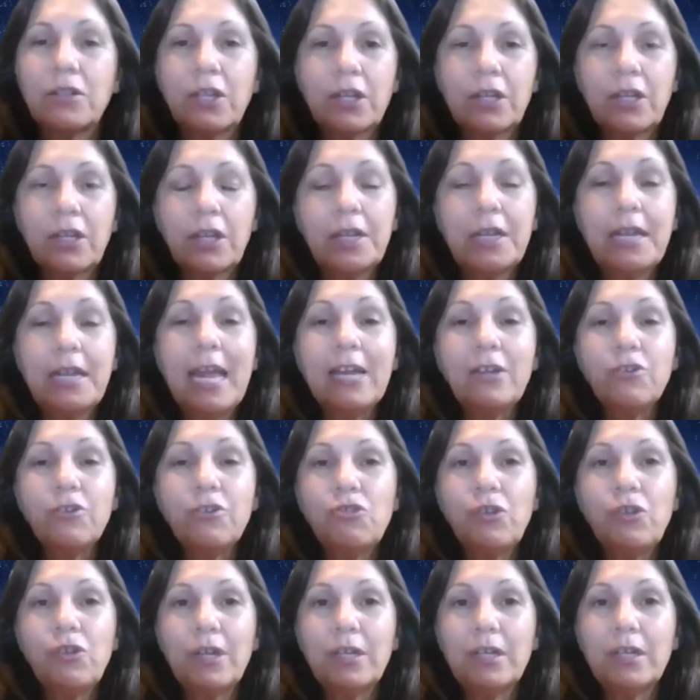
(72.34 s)
the
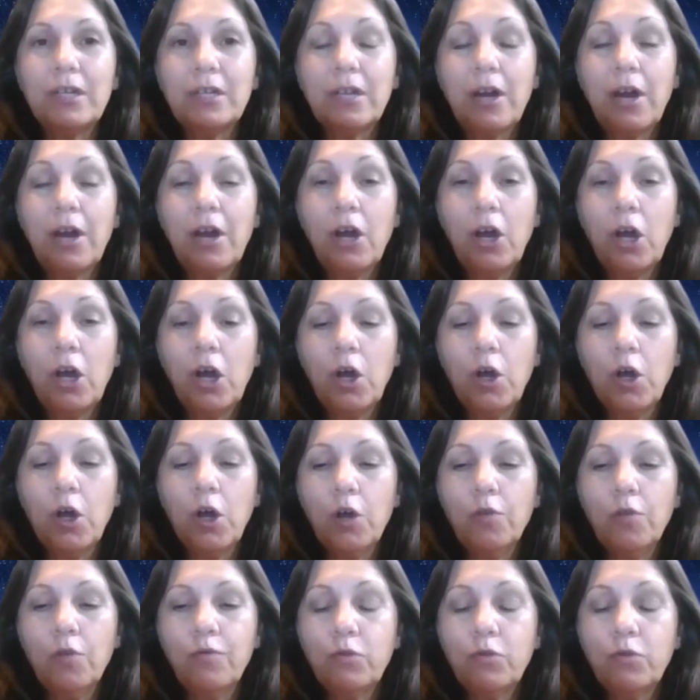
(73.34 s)
connection
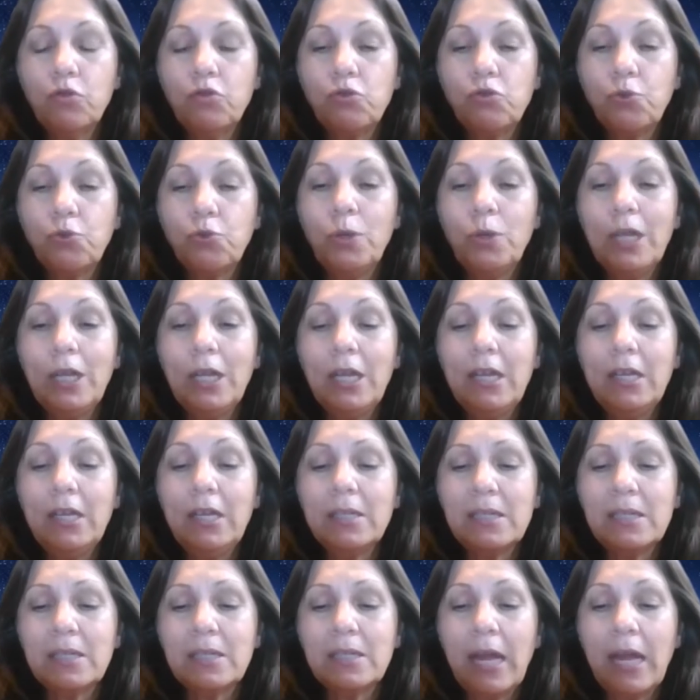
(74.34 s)
of
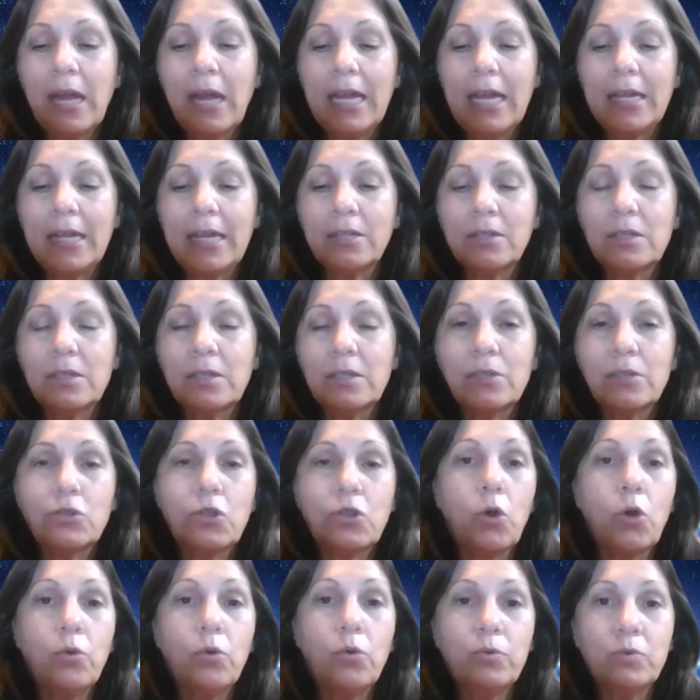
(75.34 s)
trees and
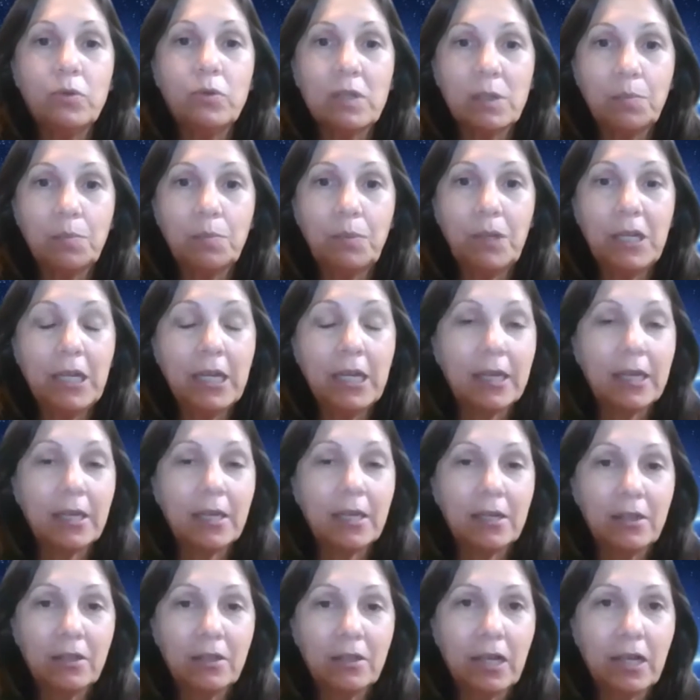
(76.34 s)
stones
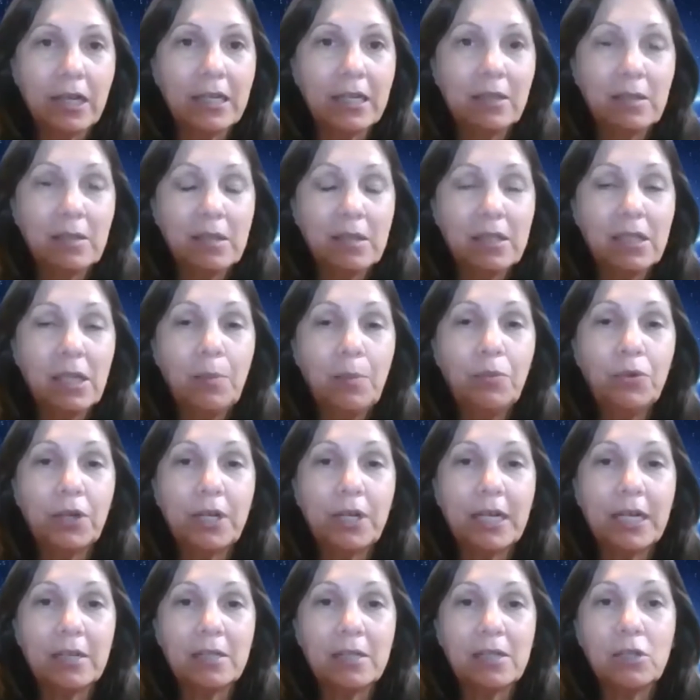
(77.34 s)
being like
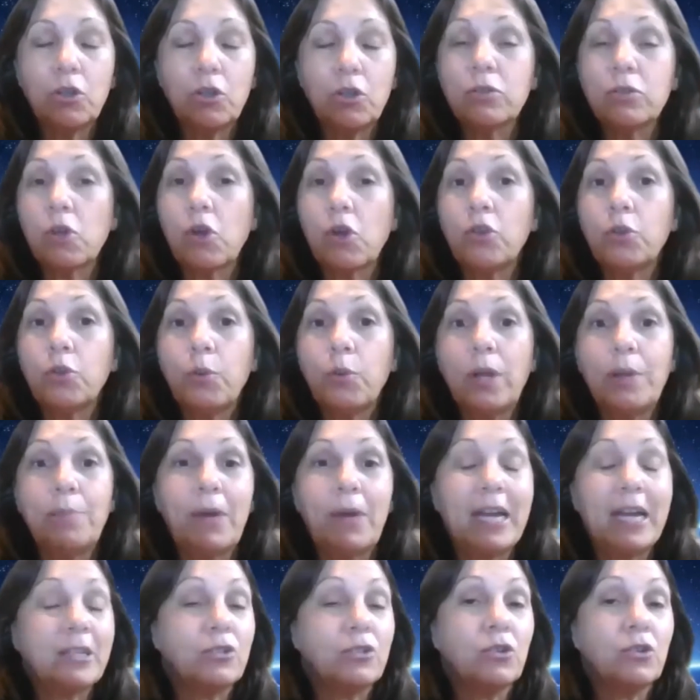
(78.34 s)
siblings goes all the way
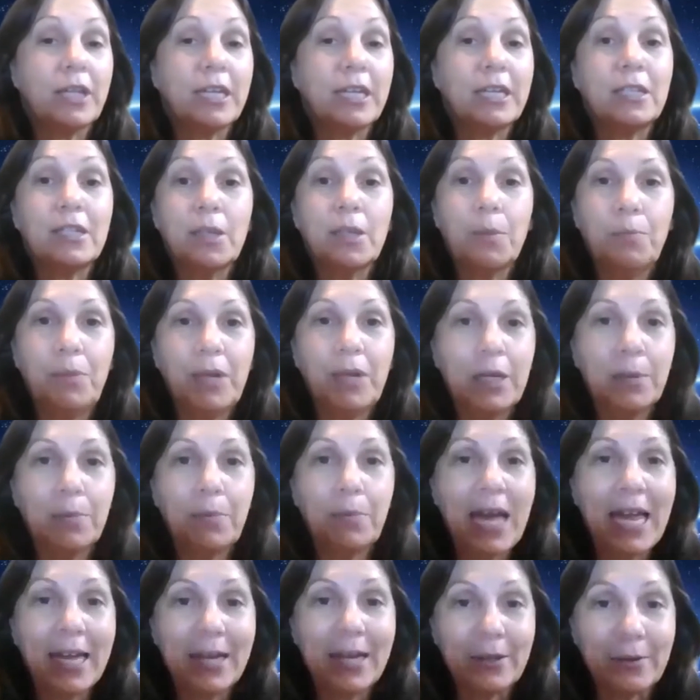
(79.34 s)
back to like the Big
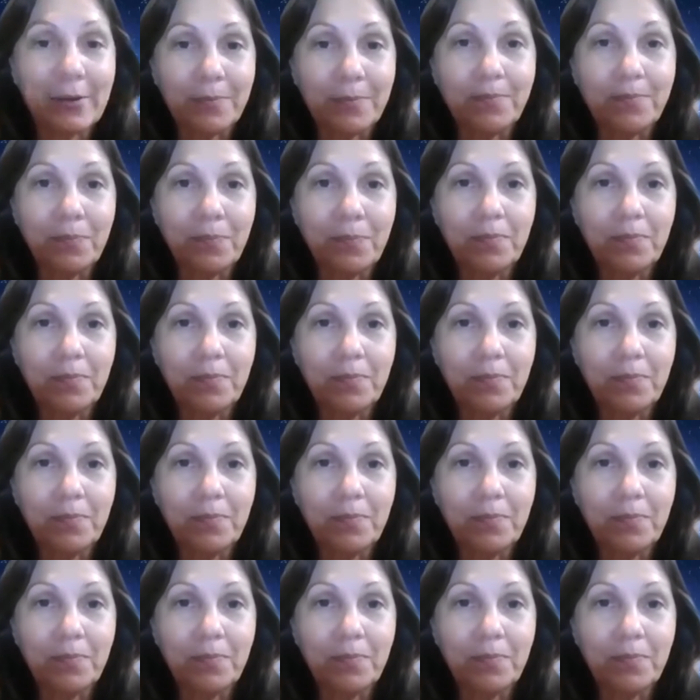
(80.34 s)
Bang.